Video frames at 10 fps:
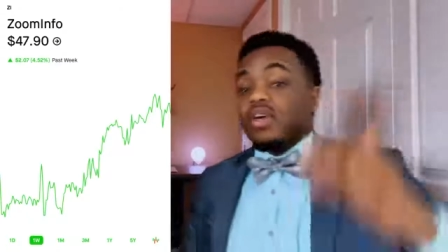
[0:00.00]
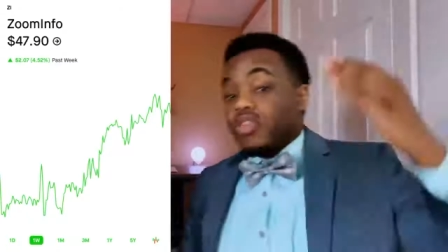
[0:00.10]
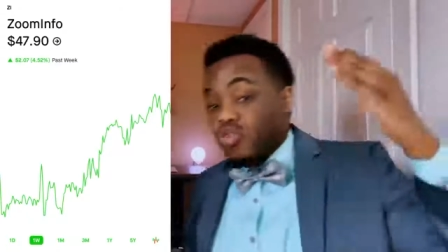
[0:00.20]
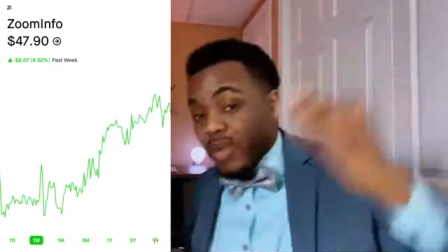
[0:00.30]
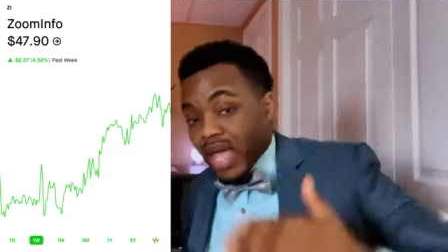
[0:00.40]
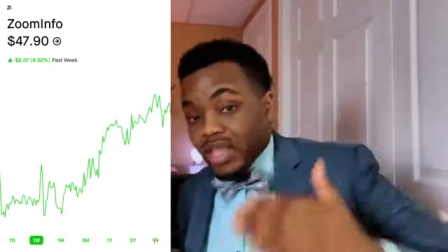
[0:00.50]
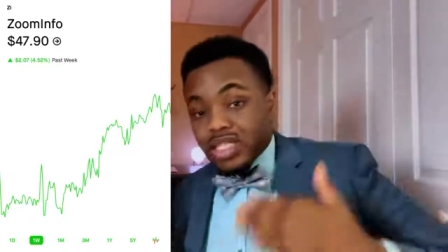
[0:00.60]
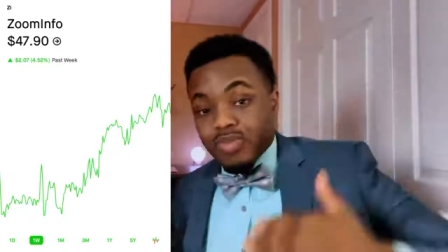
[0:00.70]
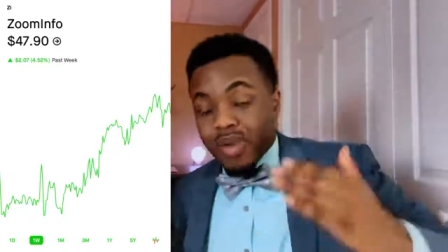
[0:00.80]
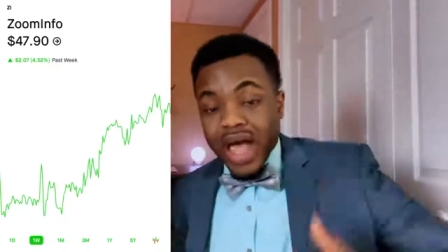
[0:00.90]
You may have to
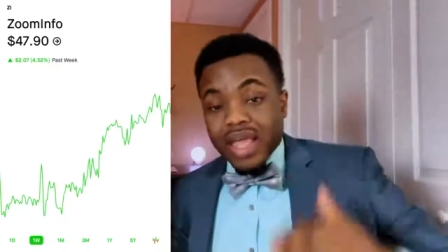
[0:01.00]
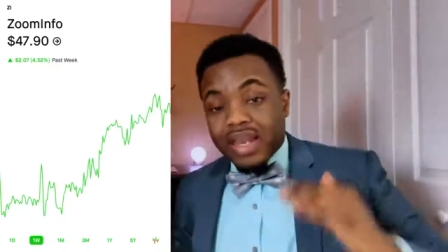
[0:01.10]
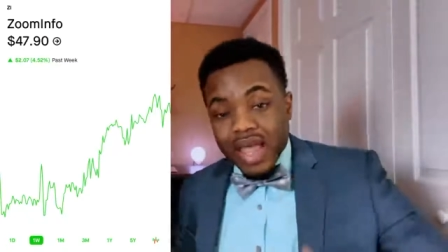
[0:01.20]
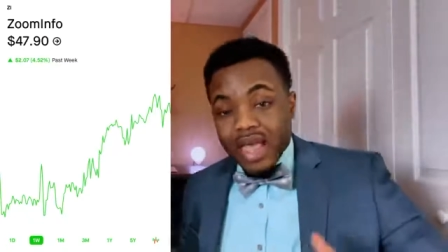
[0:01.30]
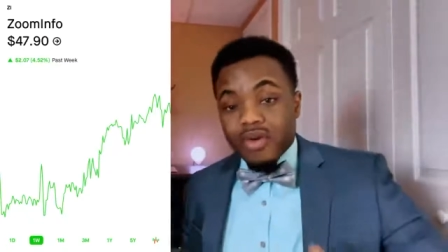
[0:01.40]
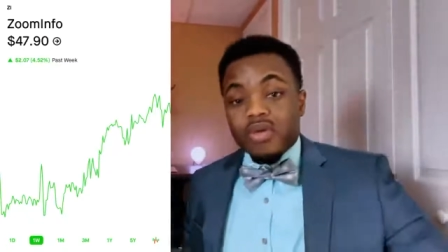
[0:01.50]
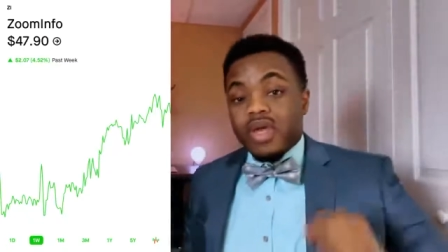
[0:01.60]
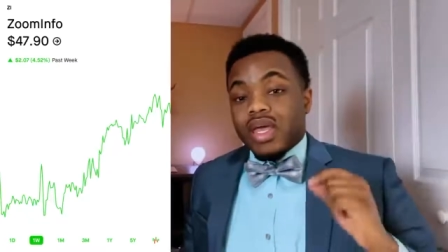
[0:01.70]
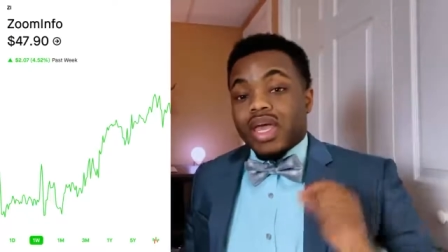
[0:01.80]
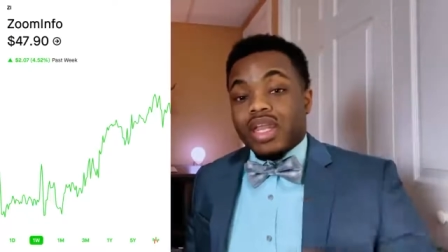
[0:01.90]
just buy in now
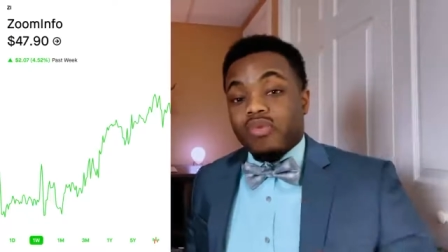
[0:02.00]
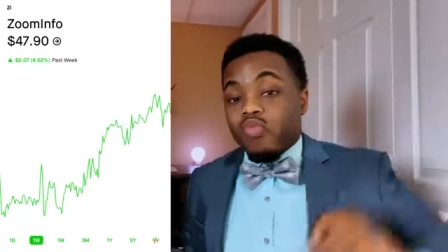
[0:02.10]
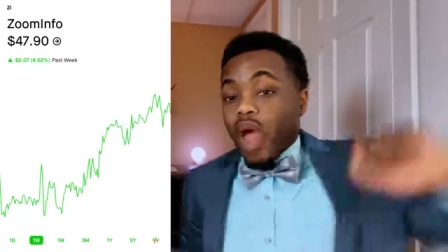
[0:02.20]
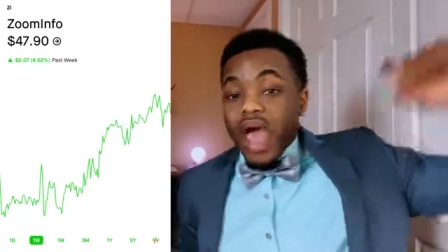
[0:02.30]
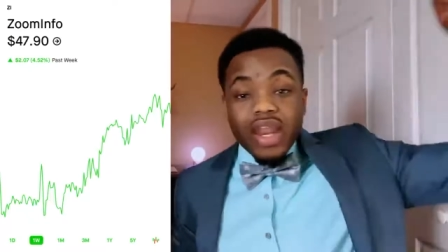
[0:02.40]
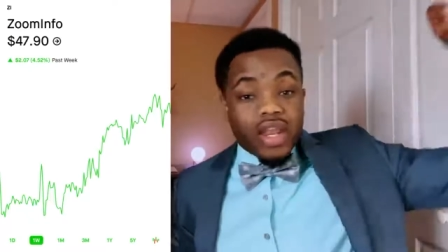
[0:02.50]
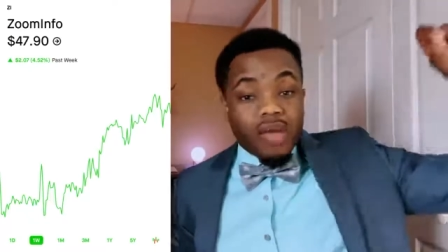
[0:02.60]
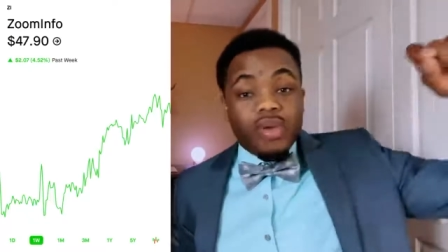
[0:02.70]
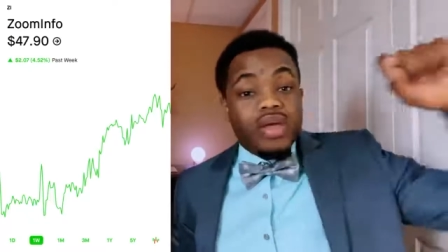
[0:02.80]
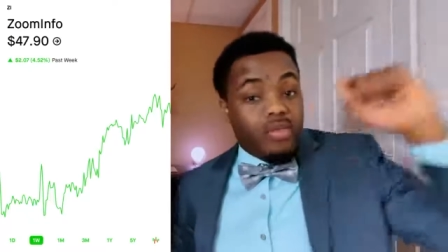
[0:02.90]
and then ride it
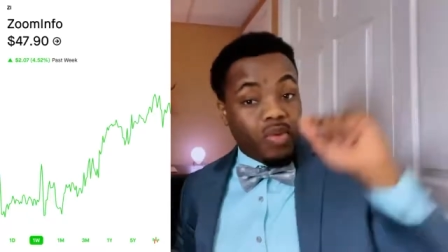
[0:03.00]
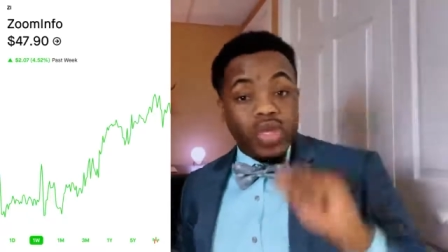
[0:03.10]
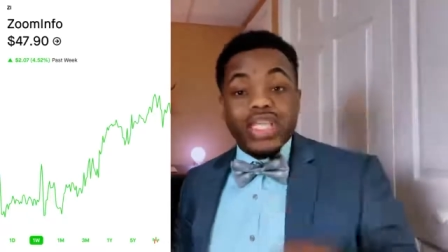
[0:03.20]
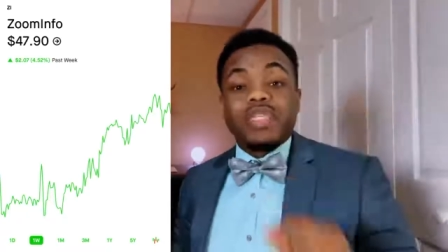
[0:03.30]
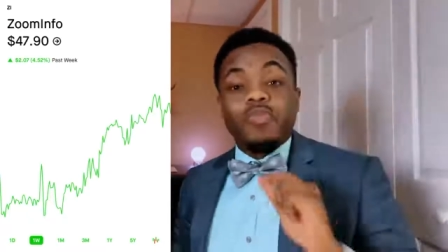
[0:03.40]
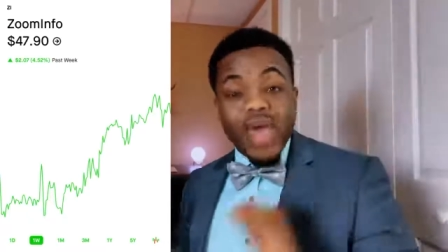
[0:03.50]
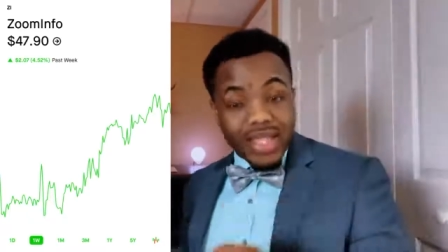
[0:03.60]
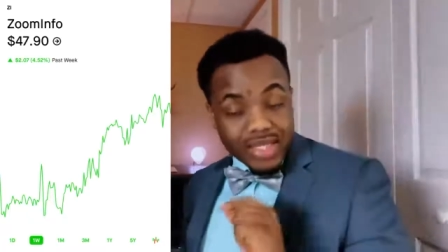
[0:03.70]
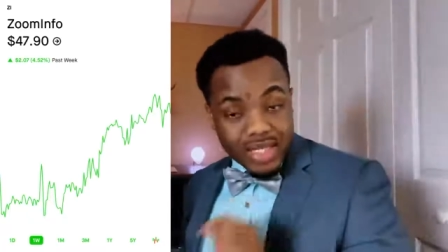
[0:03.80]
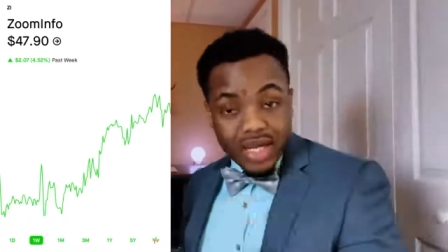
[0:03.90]
up, but we
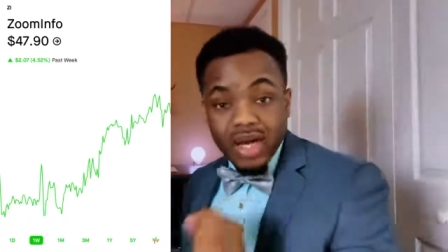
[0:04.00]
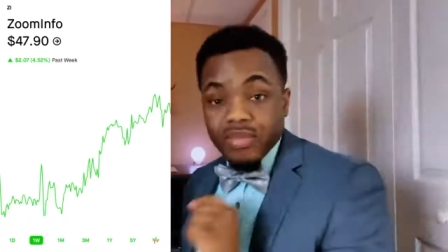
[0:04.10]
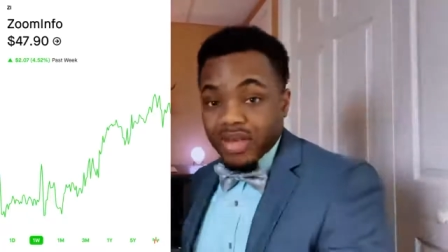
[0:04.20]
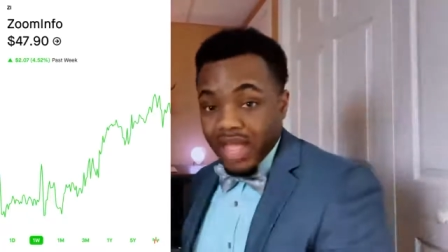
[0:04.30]
expect it to come